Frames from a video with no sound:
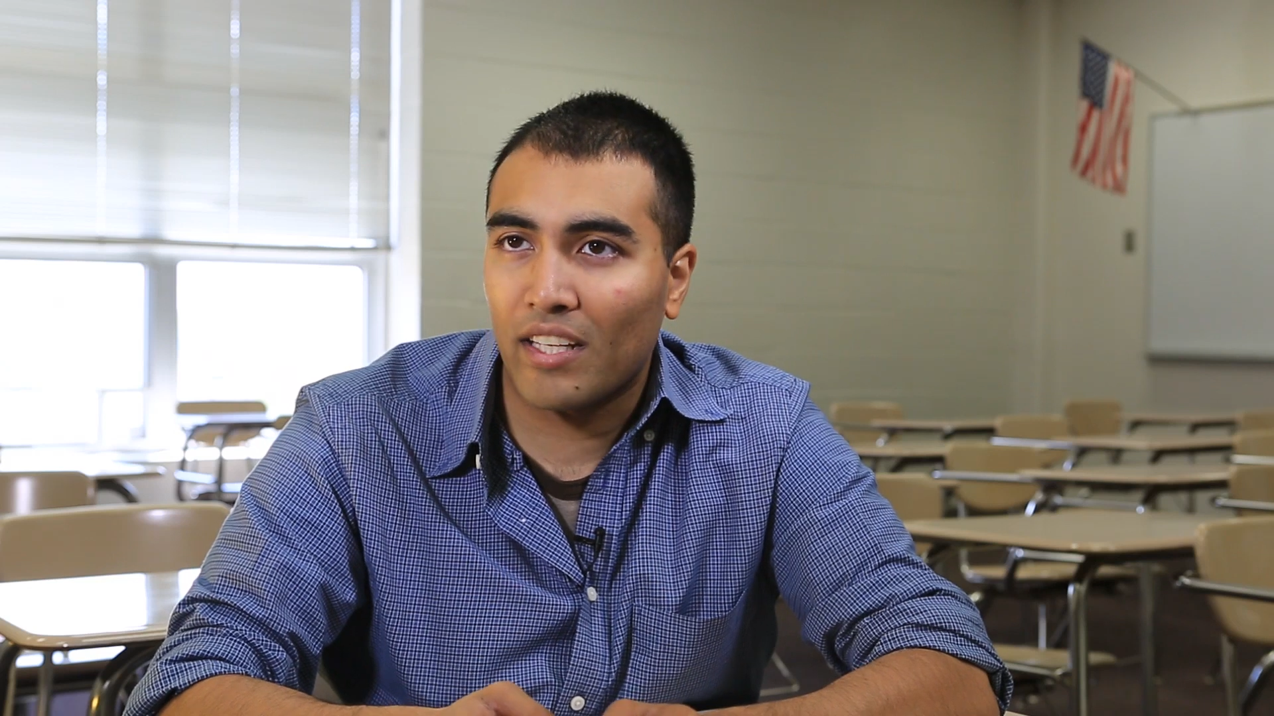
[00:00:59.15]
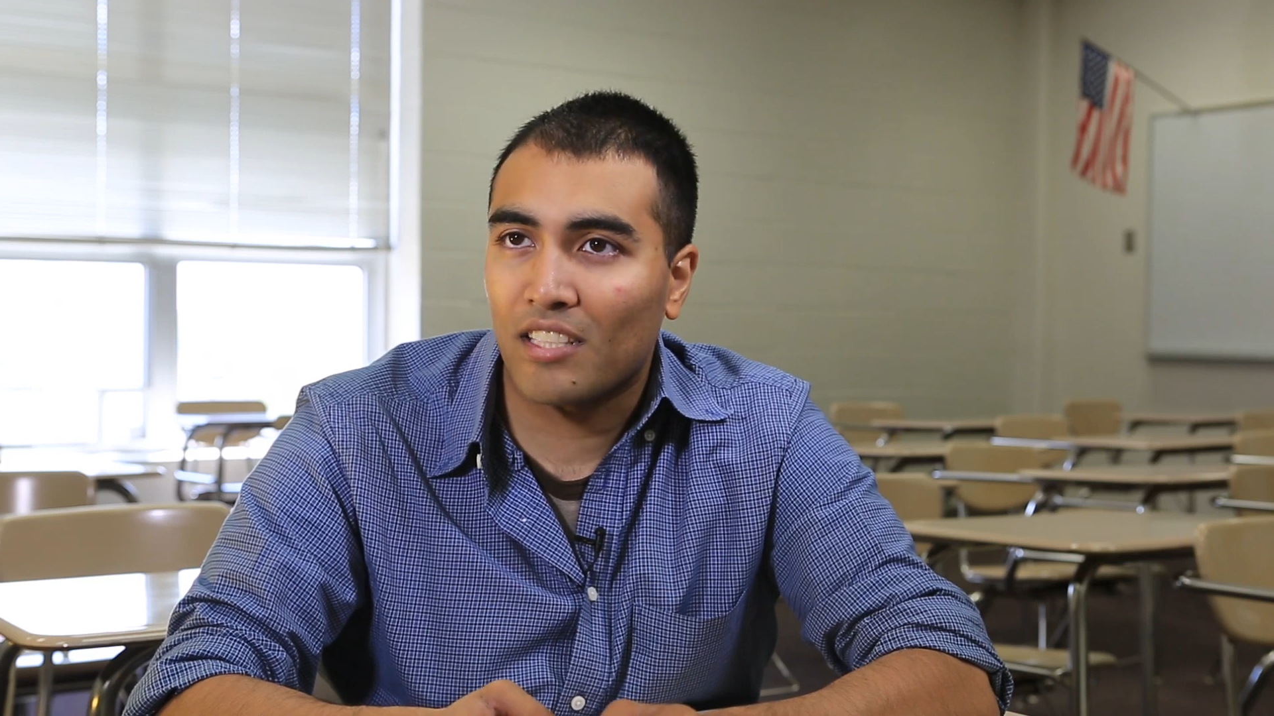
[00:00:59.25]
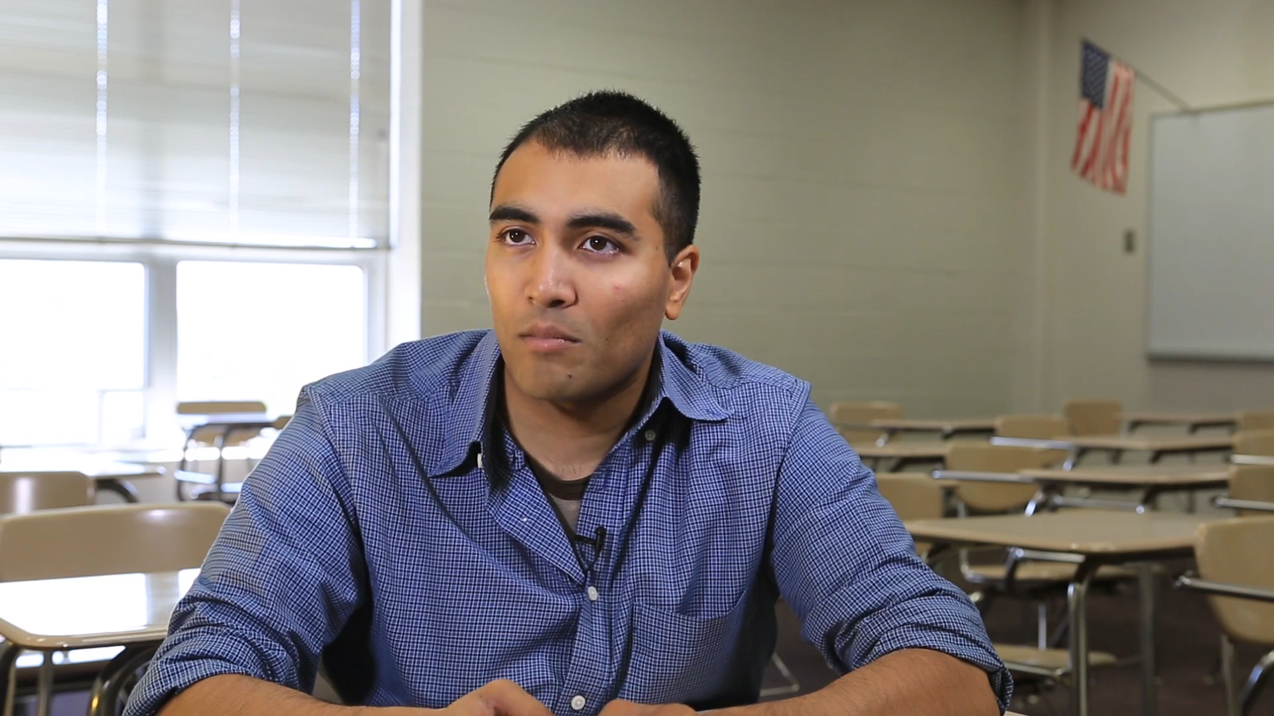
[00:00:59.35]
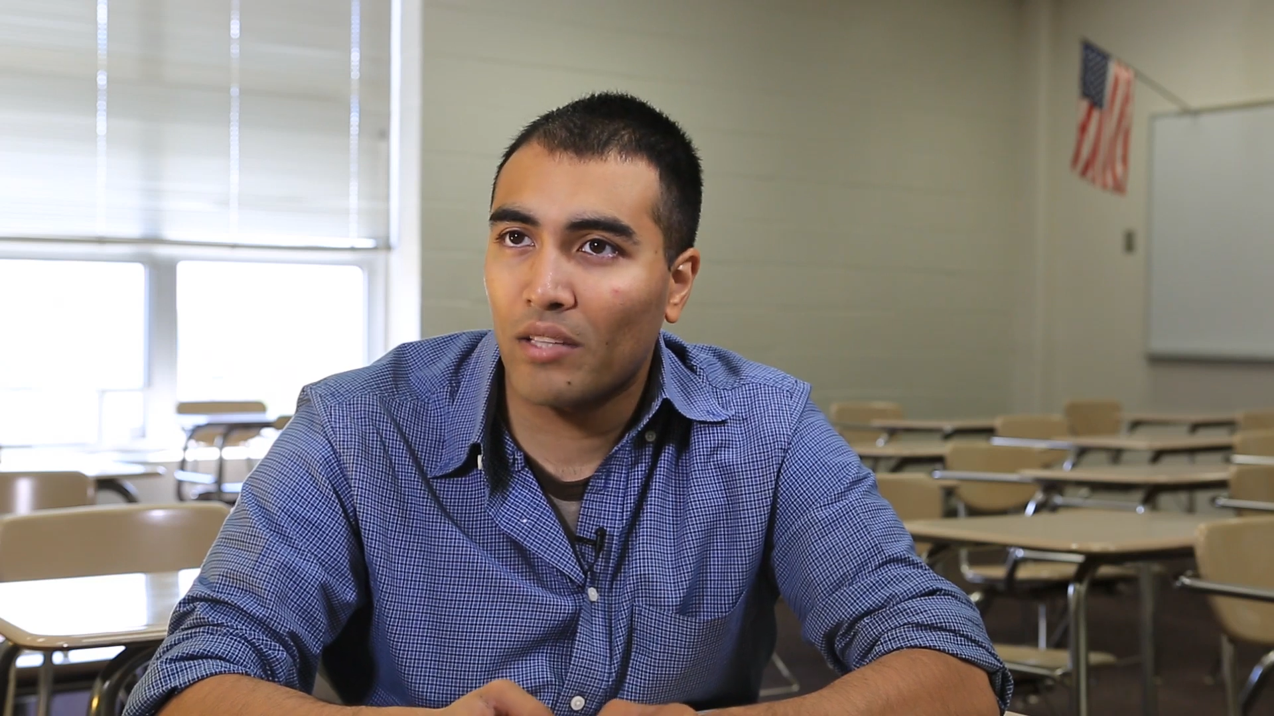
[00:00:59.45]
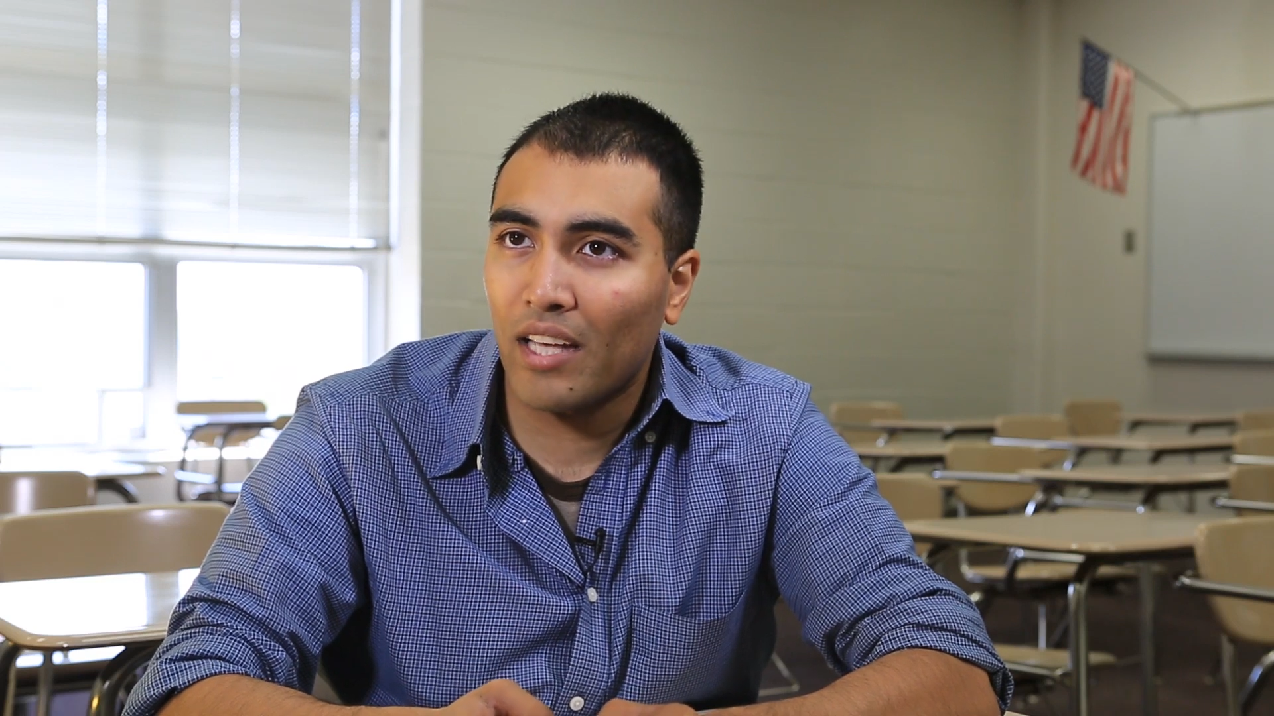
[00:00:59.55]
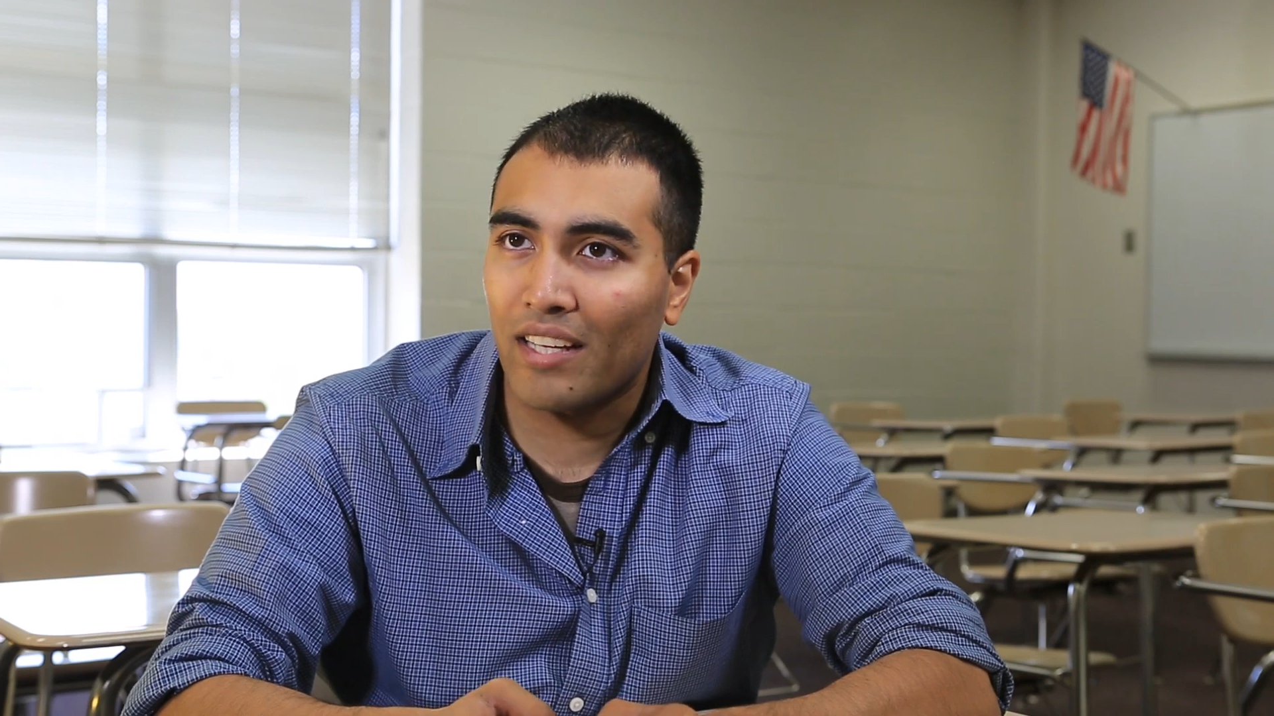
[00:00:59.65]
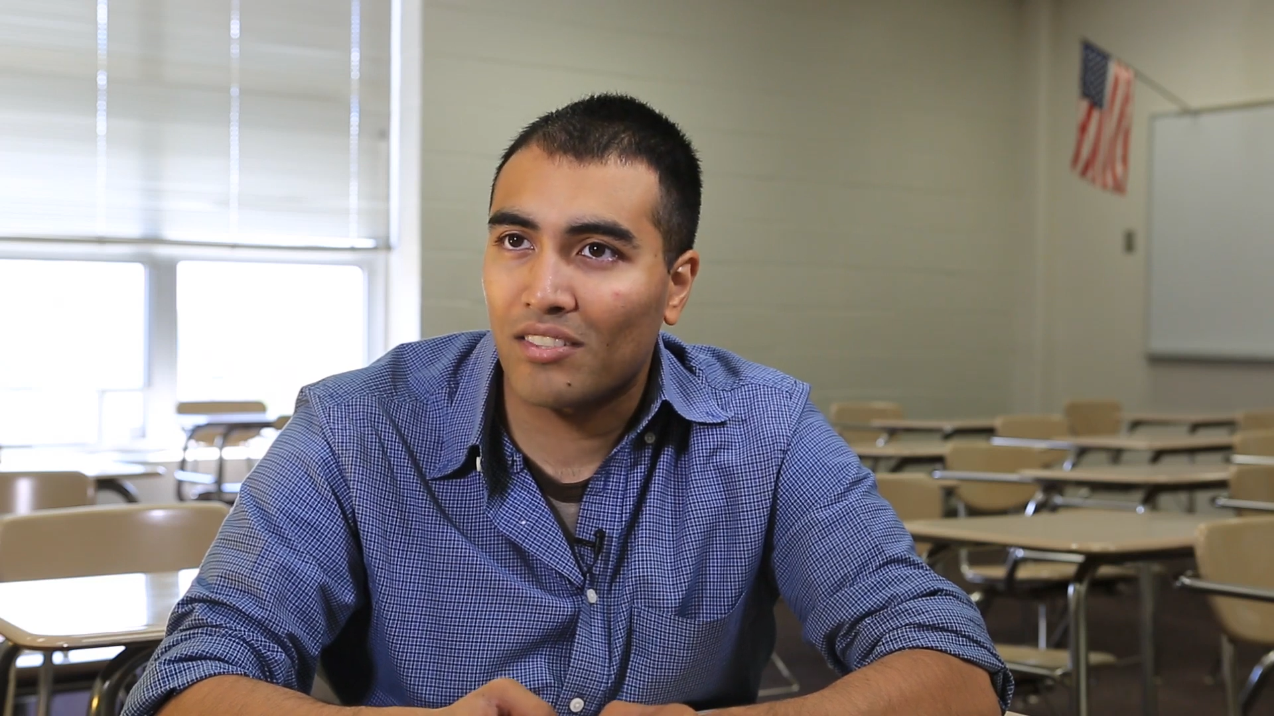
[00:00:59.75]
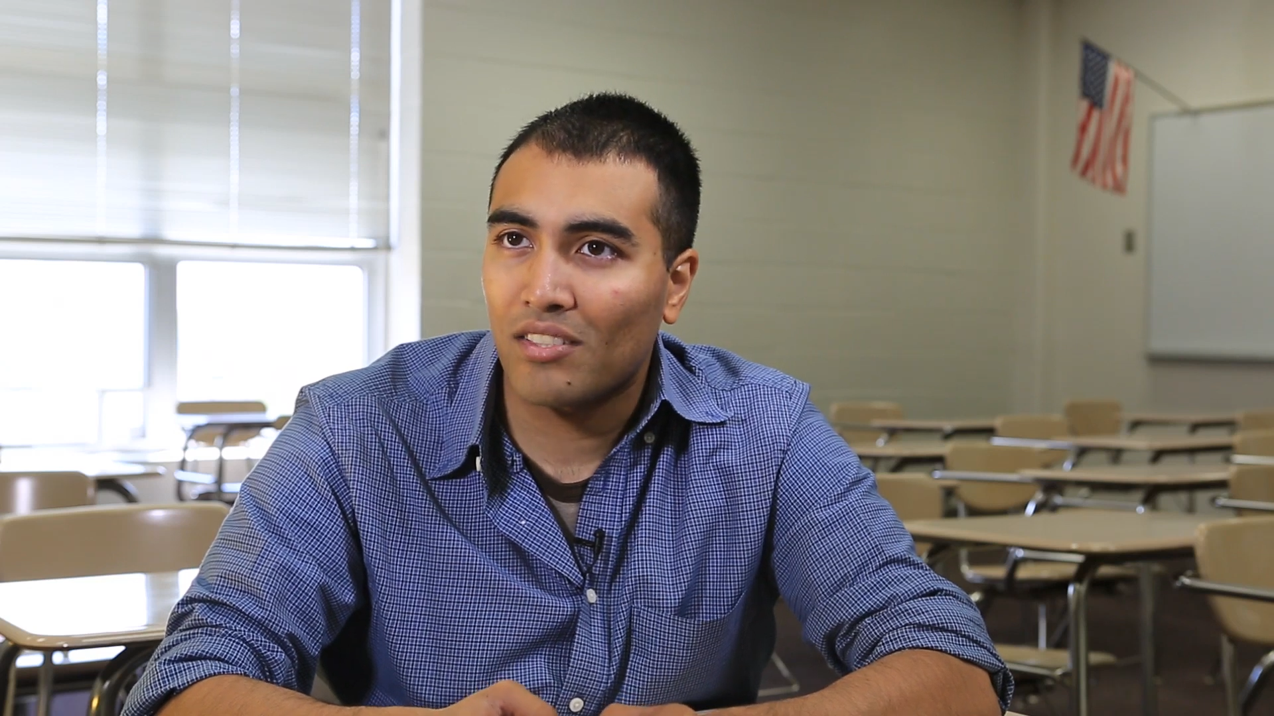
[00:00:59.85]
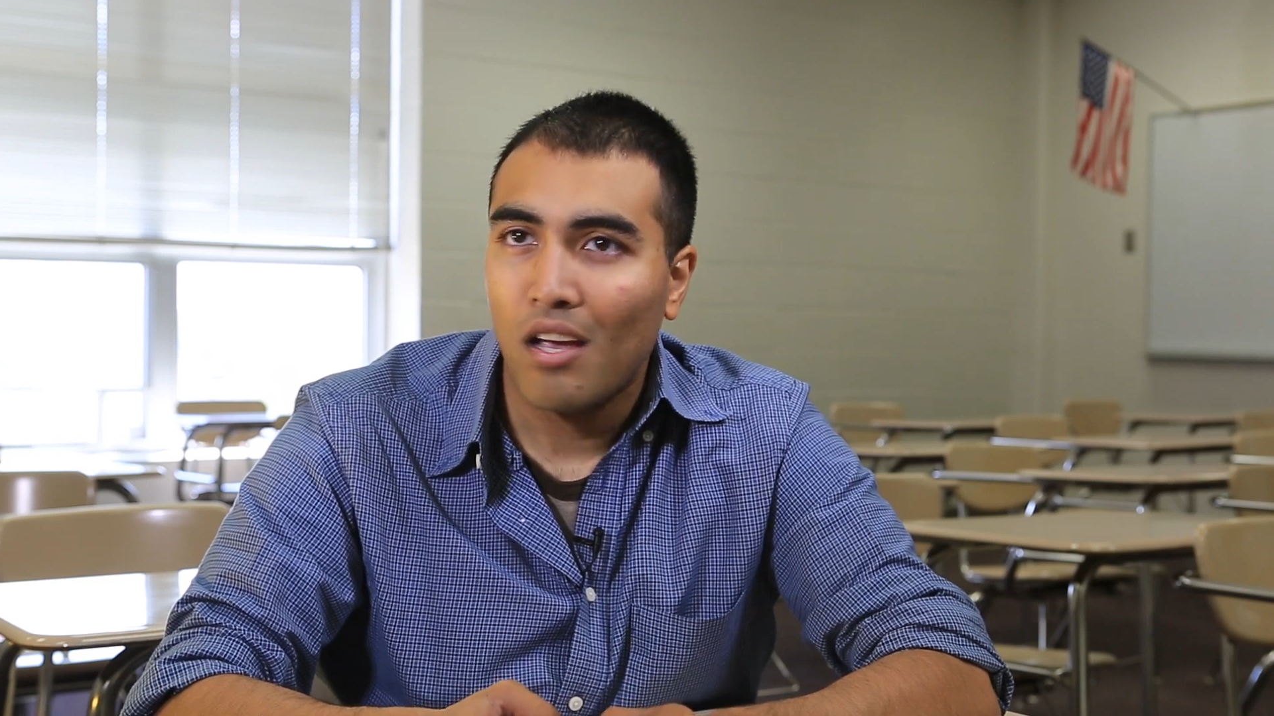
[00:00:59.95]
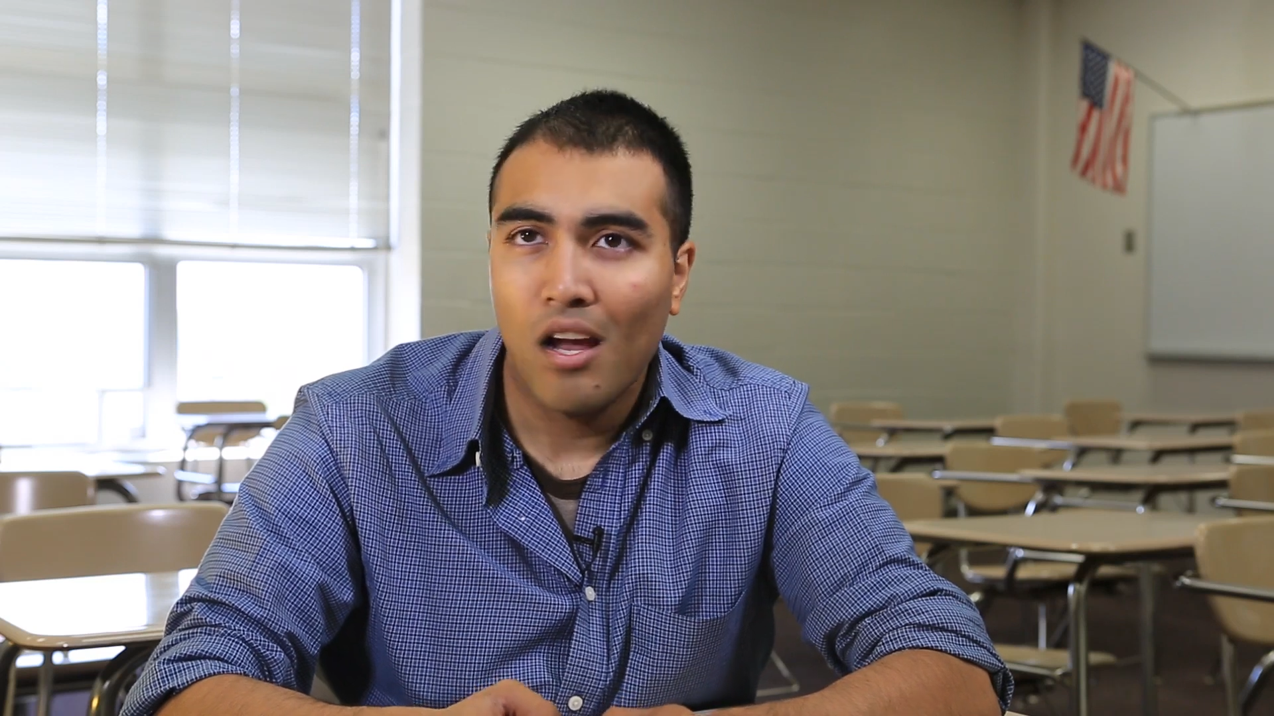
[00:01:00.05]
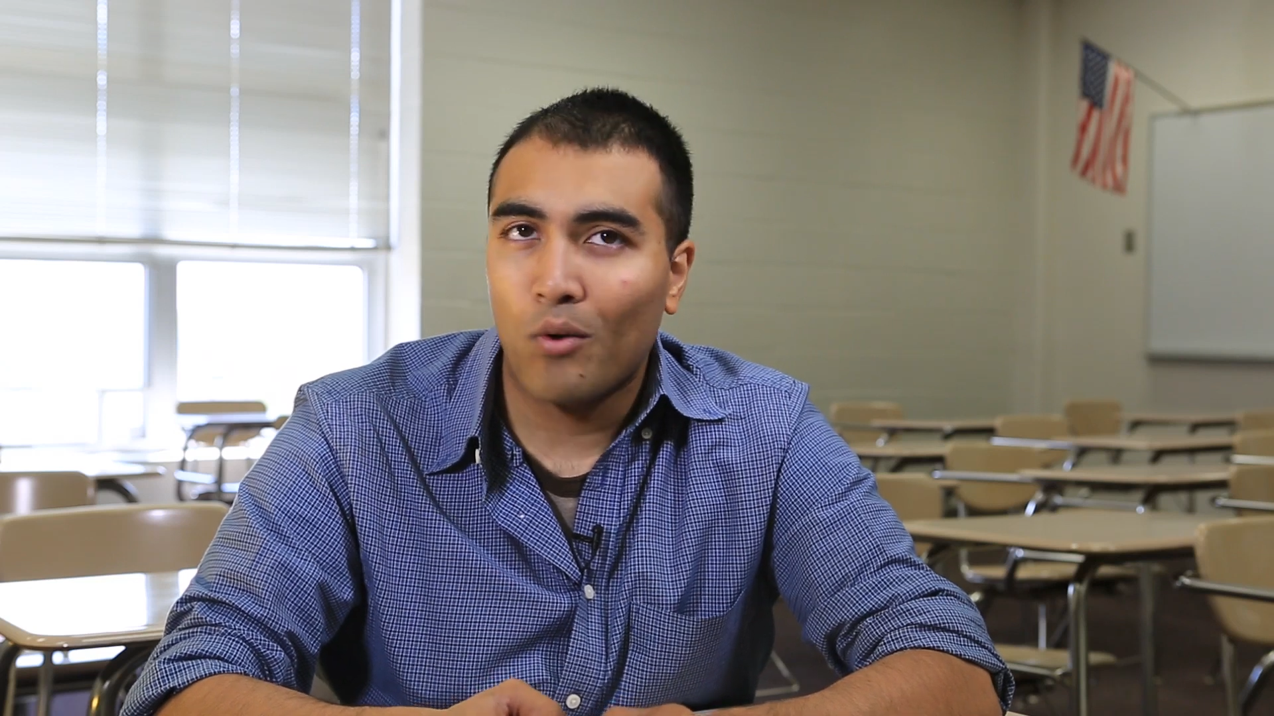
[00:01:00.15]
in its place,